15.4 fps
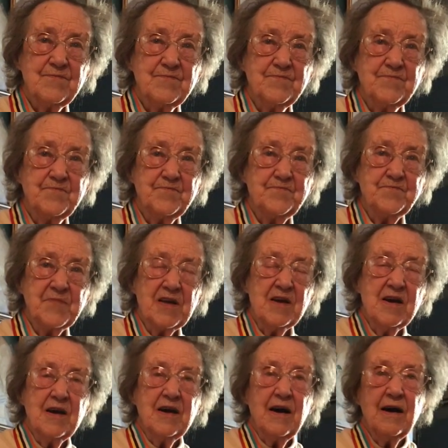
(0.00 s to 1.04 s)
I was
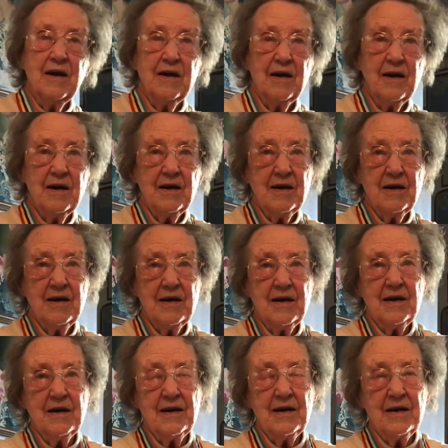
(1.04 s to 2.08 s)
able
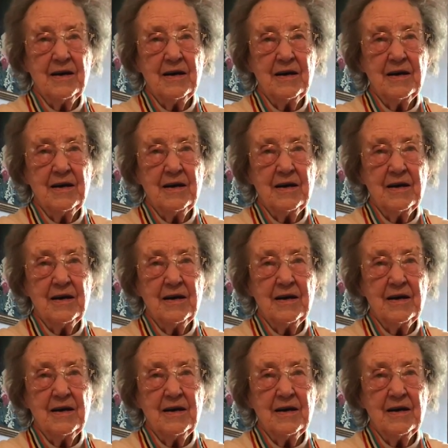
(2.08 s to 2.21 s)
to,